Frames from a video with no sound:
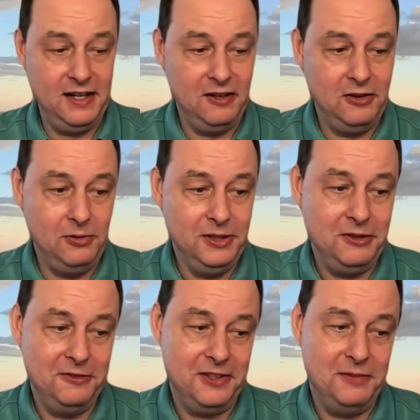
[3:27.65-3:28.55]
and, I'll only
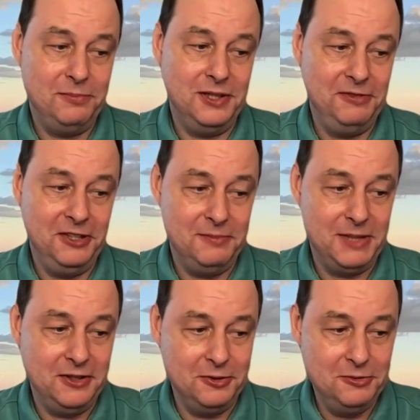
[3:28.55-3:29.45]
go very briefly in
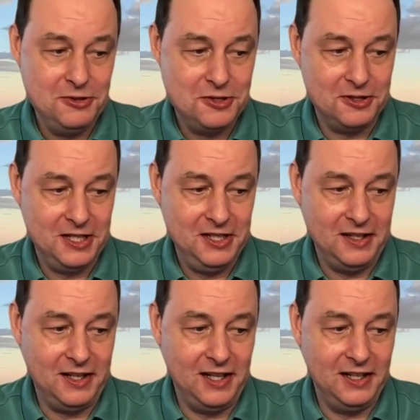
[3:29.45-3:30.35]
my own
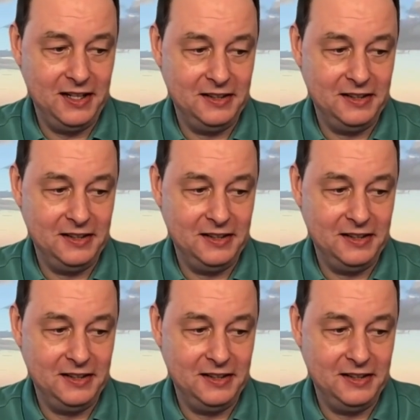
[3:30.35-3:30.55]
journey uh,